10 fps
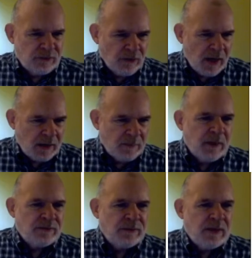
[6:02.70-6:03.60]
shocked
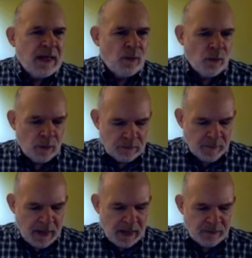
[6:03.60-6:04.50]
because of that, or it's
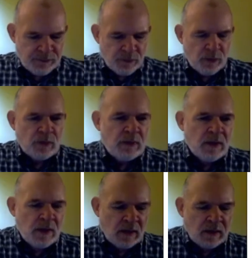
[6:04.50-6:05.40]
bad
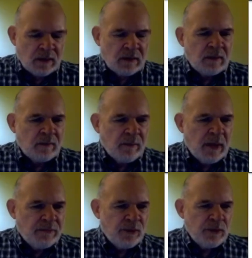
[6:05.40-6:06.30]

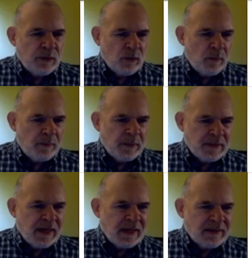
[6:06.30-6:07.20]
for your equipment
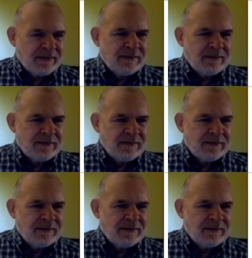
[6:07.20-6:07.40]
to get